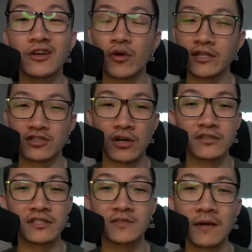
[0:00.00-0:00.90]
quite
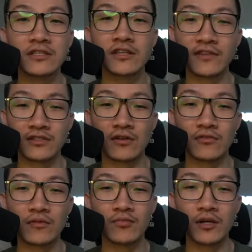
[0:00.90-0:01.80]
chunks, especially if they start
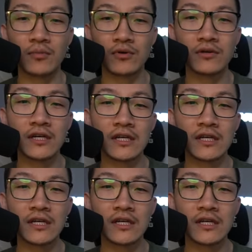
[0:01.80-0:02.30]
throwing Brave Bird.